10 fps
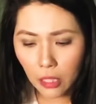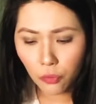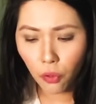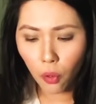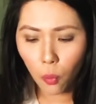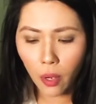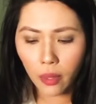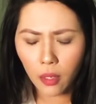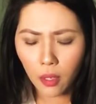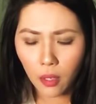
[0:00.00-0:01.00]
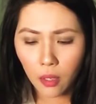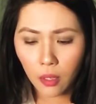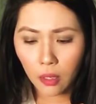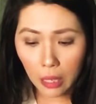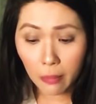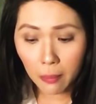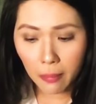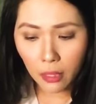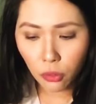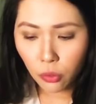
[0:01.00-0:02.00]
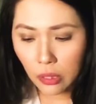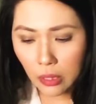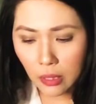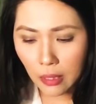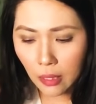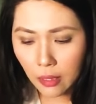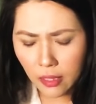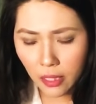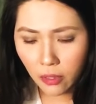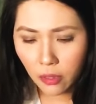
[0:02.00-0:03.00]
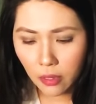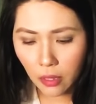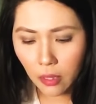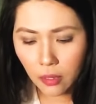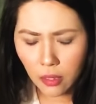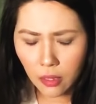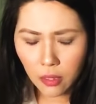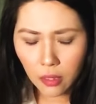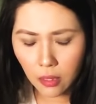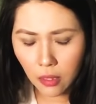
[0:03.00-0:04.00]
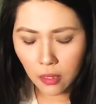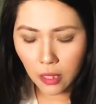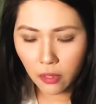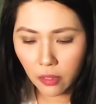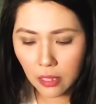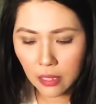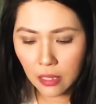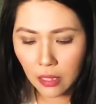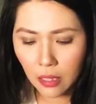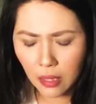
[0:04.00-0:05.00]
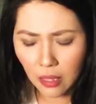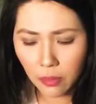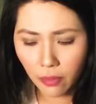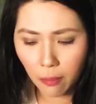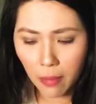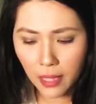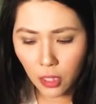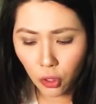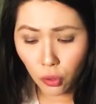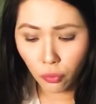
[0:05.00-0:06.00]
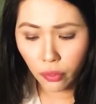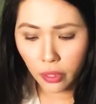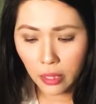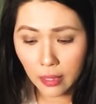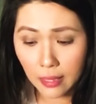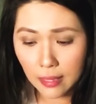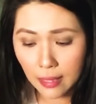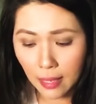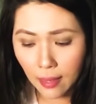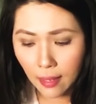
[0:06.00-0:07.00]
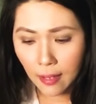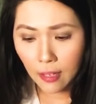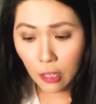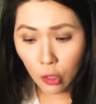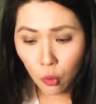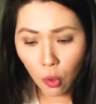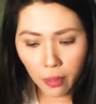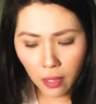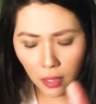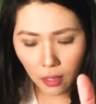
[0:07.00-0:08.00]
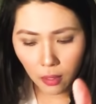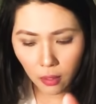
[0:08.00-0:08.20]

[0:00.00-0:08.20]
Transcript: That's for one. Coming back to this, the synchronicity in terms of the messages over here is that you will be,